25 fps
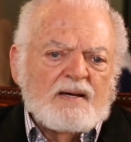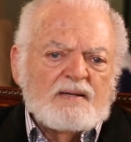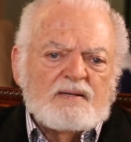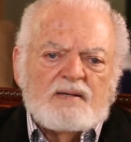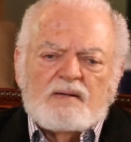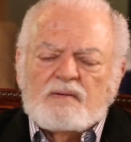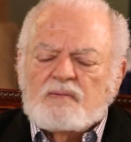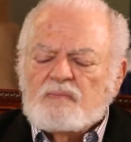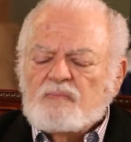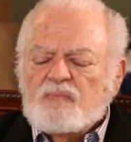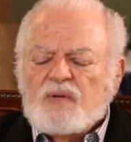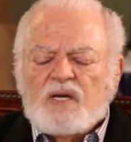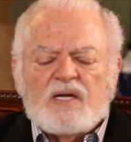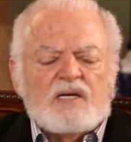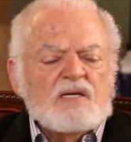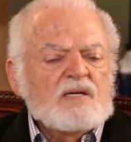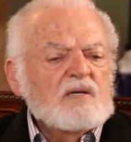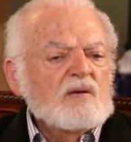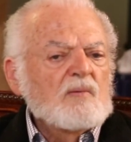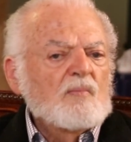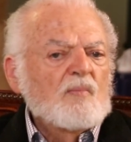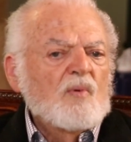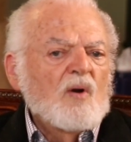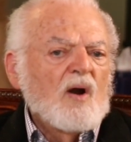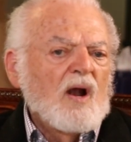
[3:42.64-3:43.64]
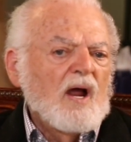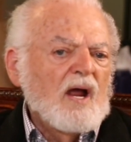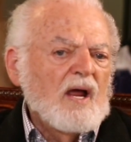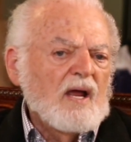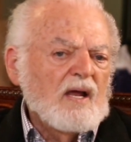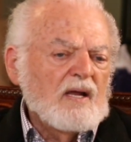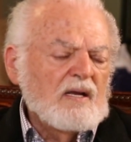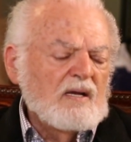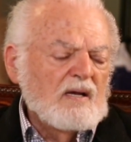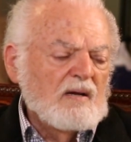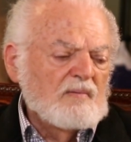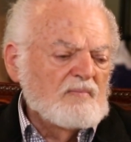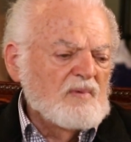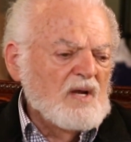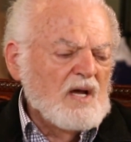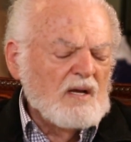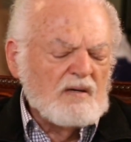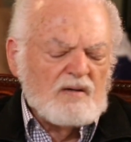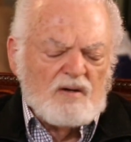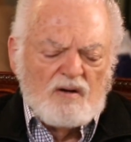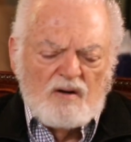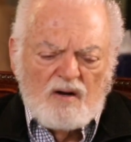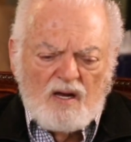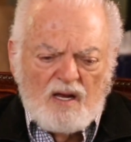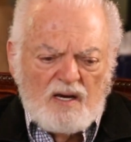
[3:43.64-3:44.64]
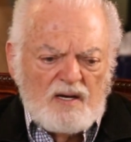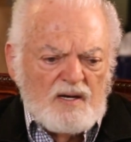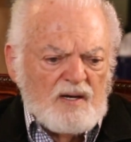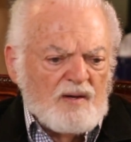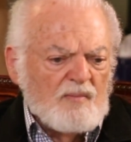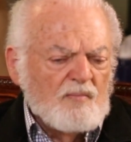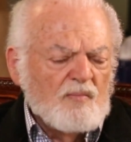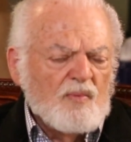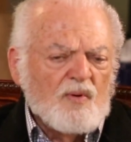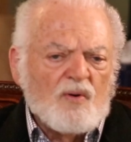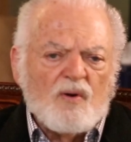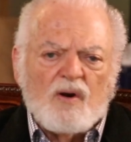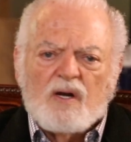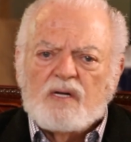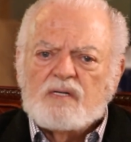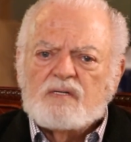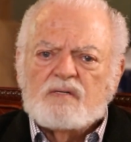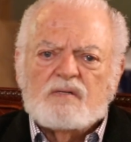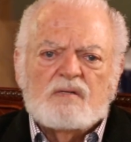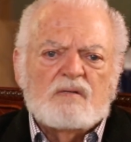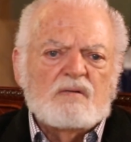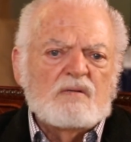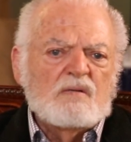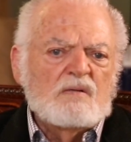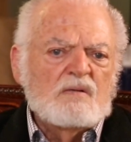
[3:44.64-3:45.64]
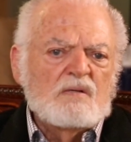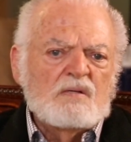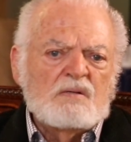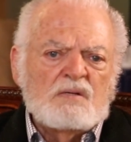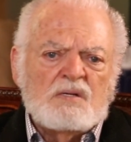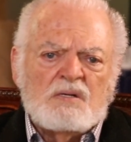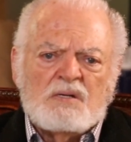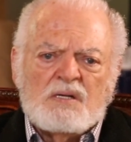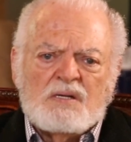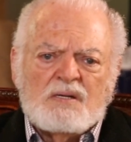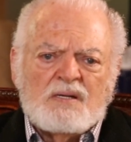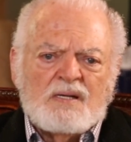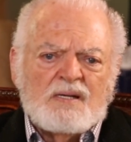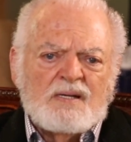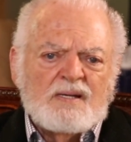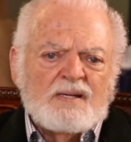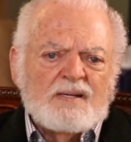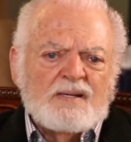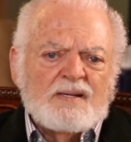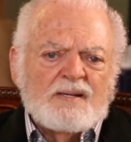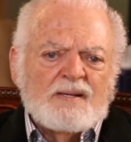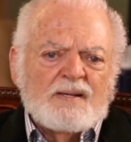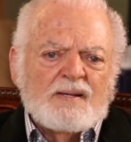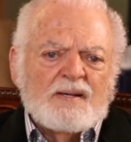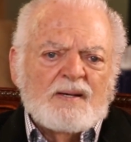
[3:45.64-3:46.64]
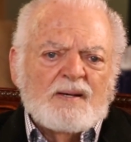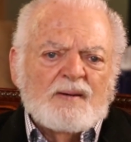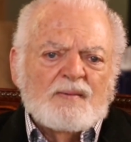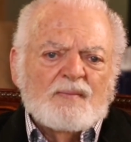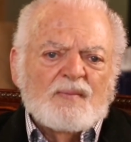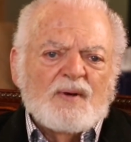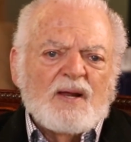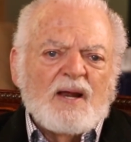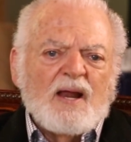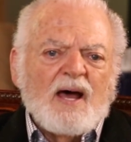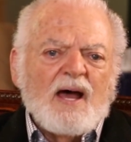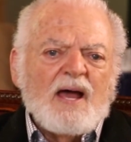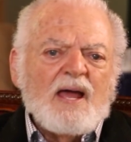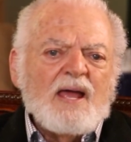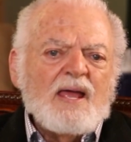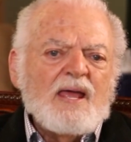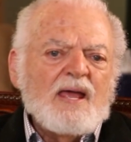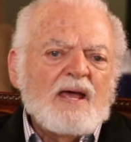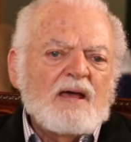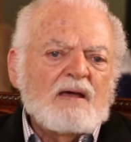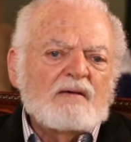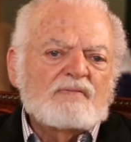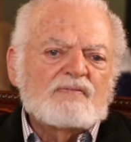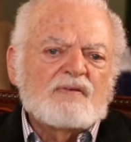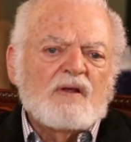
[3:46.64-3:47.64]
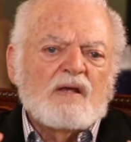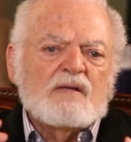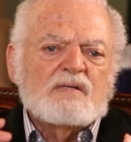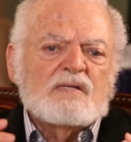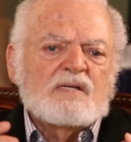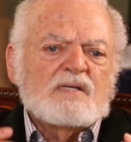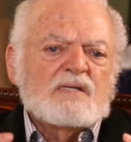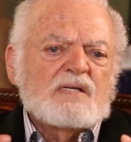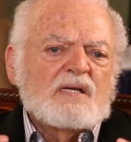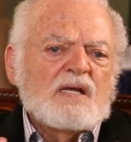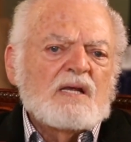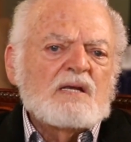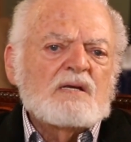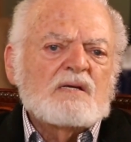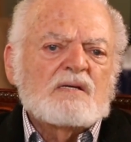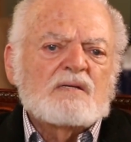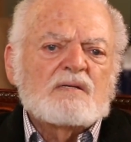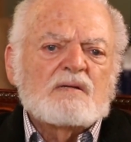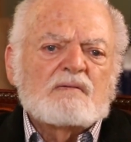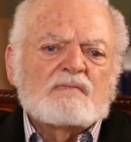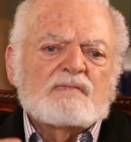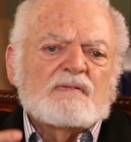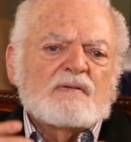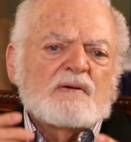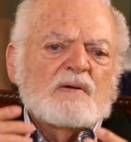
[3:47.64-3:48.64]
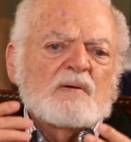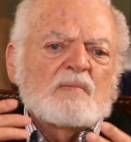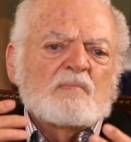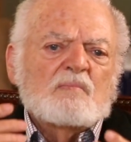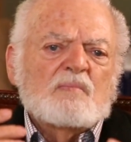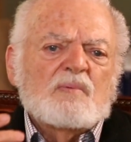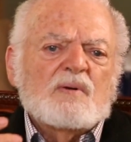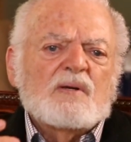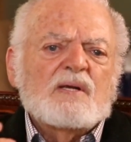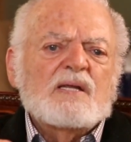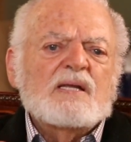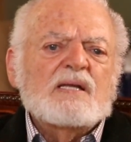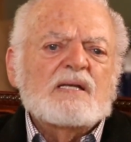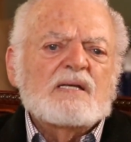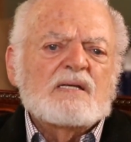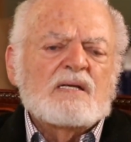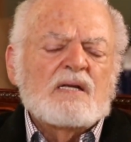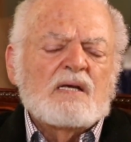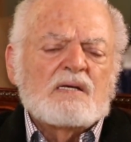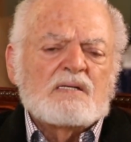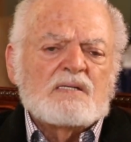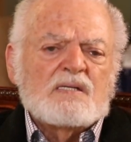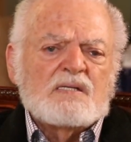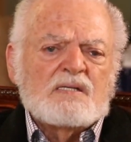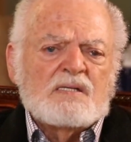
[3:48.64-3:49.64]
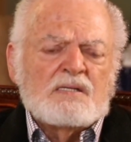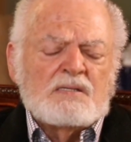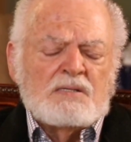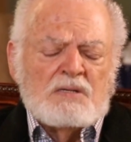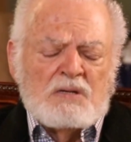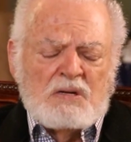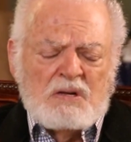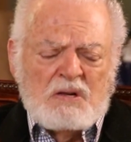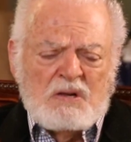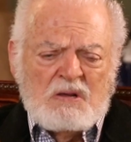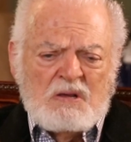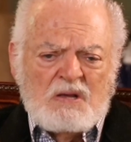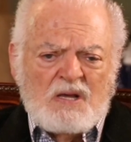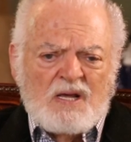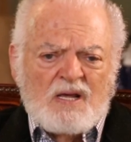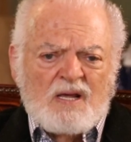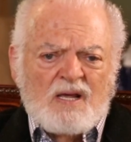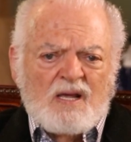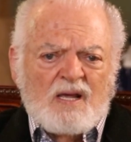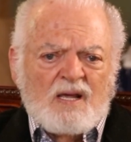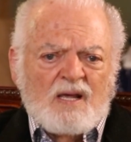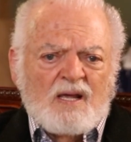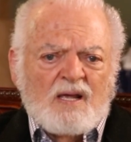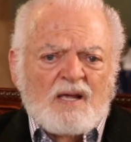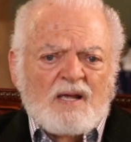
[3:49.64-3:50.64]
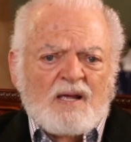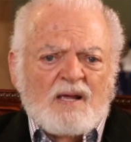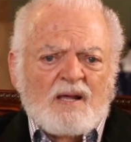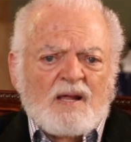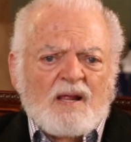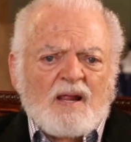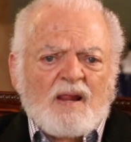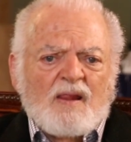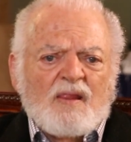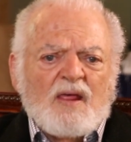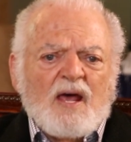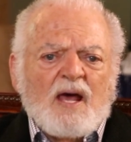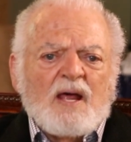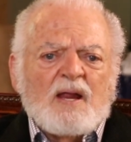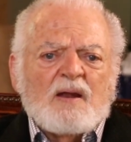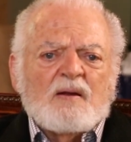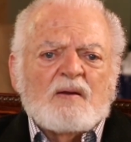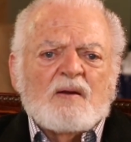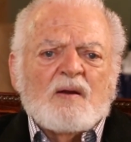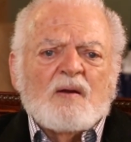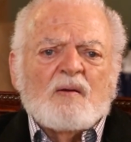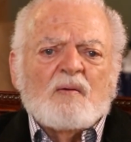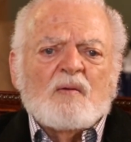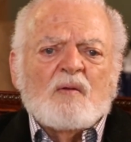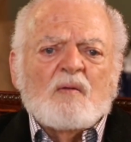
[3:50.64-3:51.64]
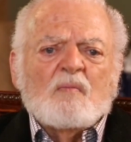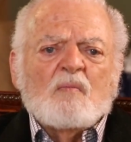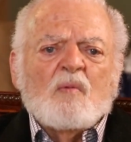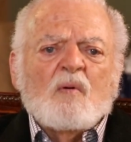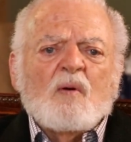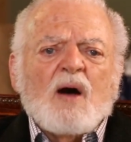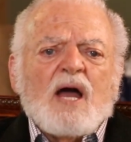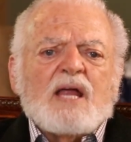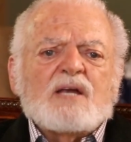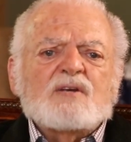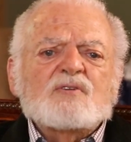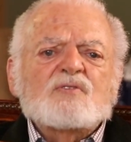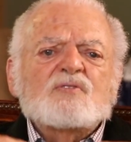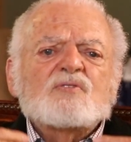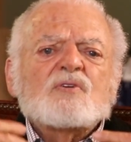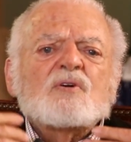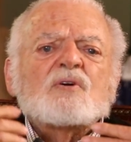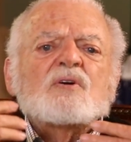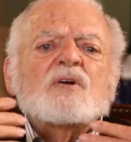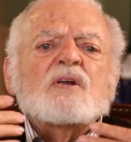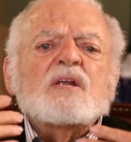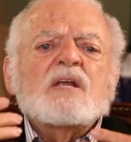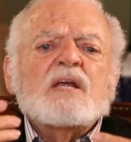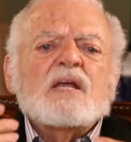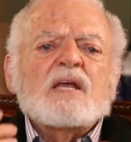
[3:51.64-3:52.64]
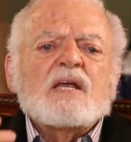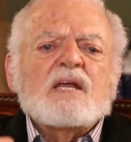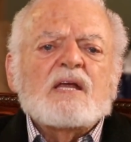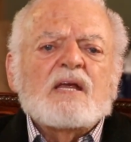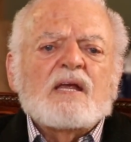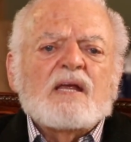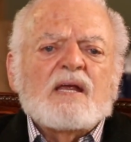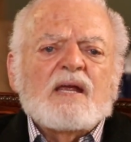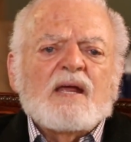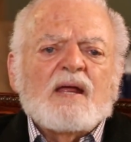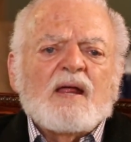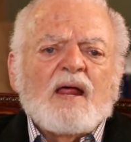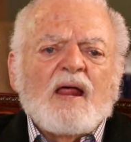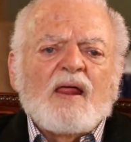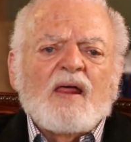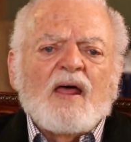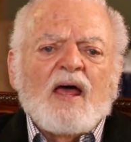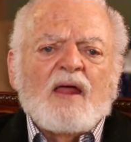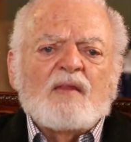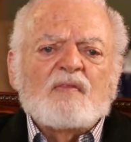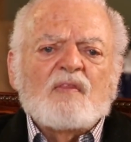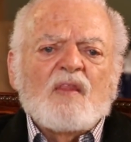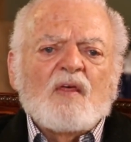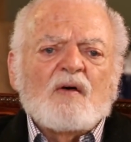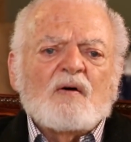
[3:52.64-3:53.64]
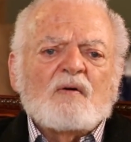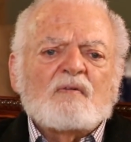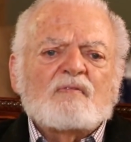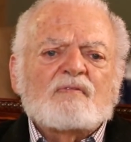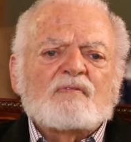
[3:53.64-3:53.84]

don't mean to brag. I'm not trying to impress you. But I have a sense of completeness that my journey and the